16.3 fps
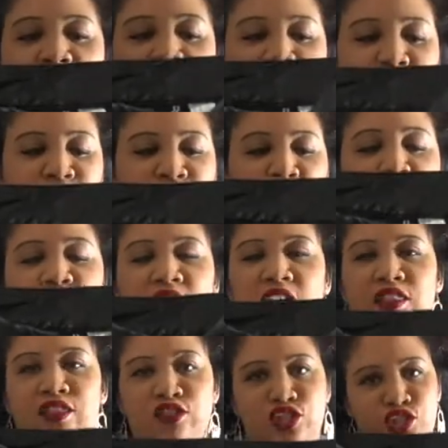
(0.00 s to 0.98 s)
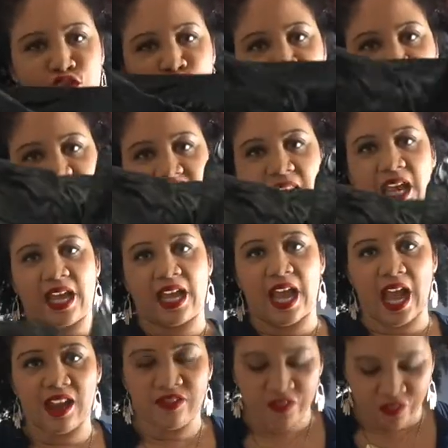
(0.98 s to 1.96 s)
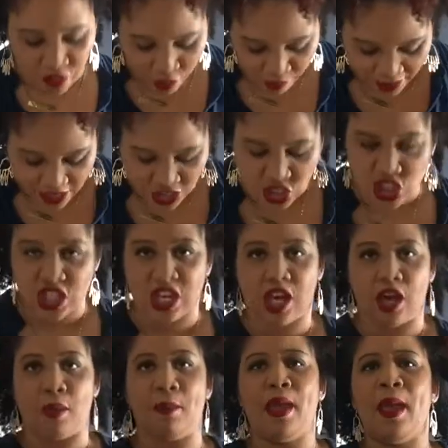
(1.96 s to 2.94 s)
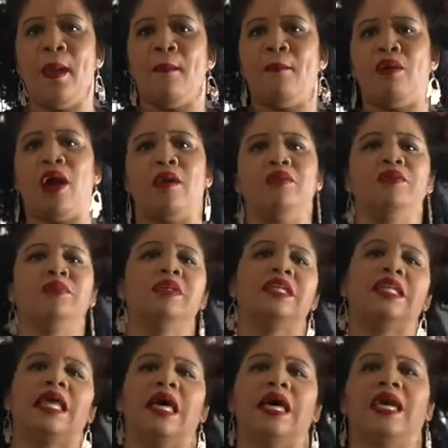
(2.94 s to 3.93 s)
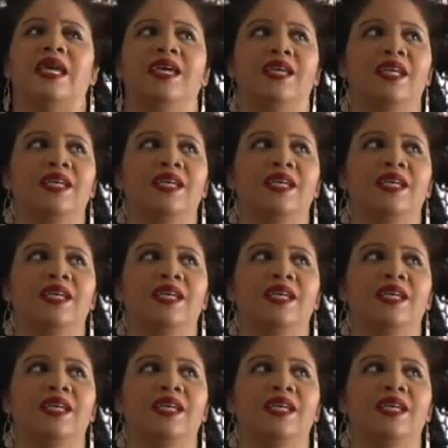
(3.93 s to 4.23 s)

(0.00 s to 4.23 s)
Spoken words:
faux leather shorts that I got from H&M probably like